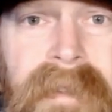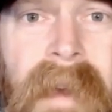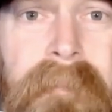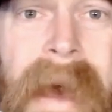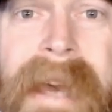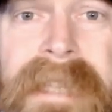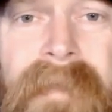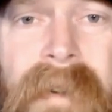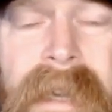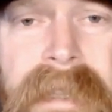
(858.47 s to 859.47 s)
and
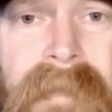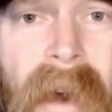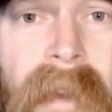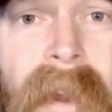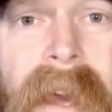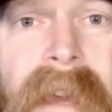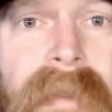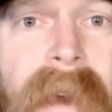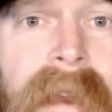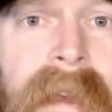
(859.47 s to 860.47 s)
passive aggressive, the underlying thread